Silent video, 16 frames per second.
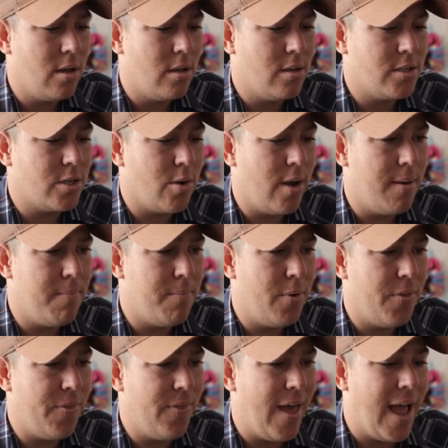Let's go ahead and
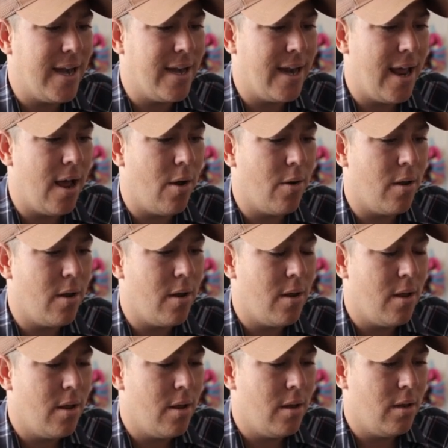put that down.
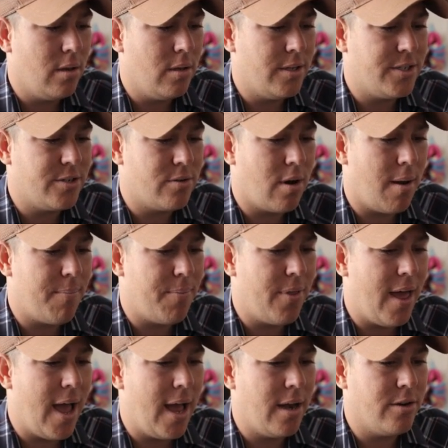Let's drop
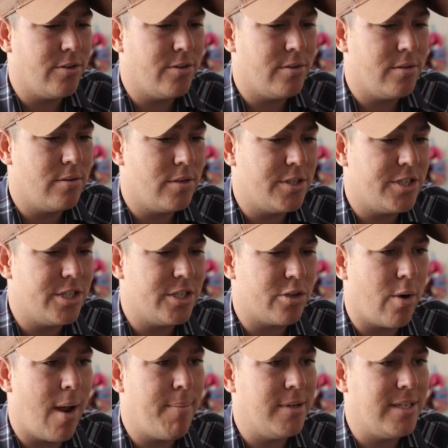that. Let's just
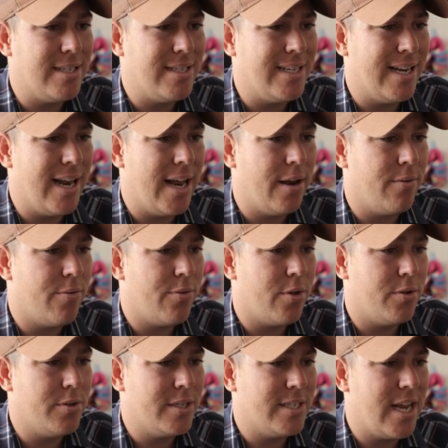grab a Dedenne,
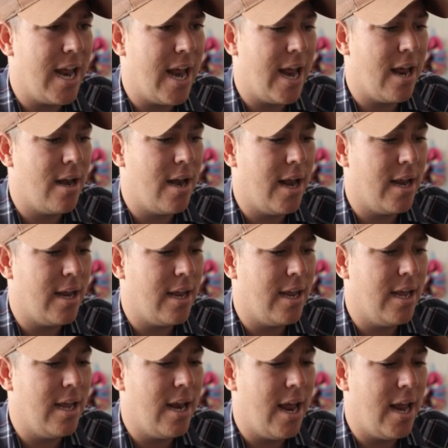throw this hand, and
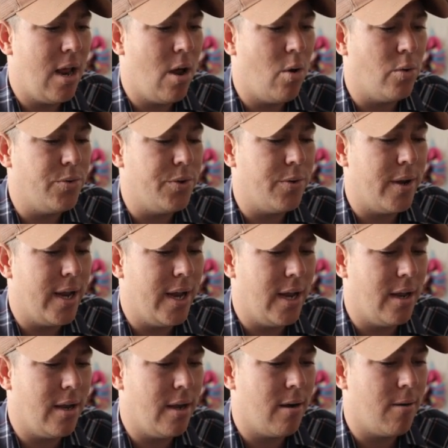get a whole new
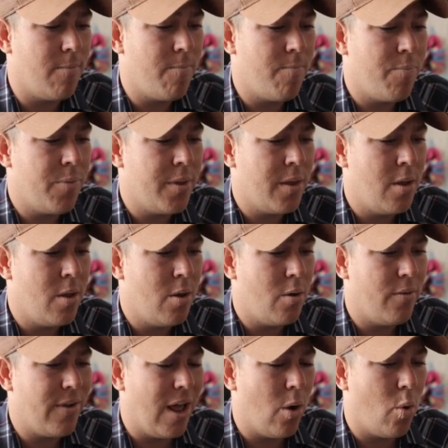hand here.
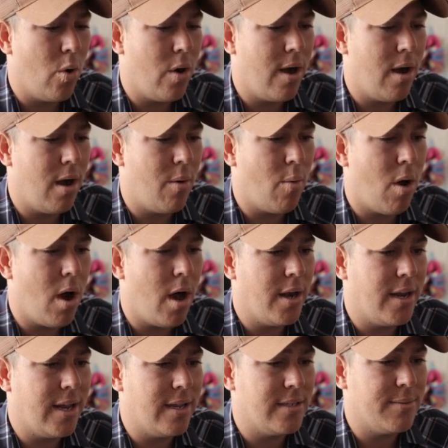We've got Ordinary
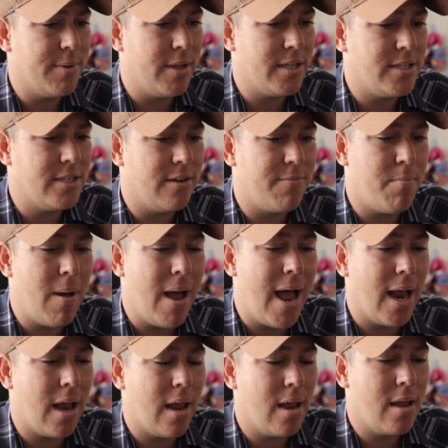Rod to get some of that stuff
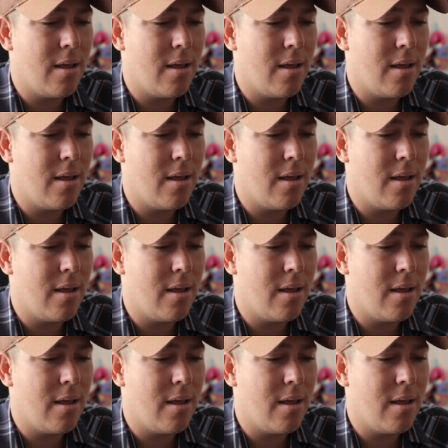back.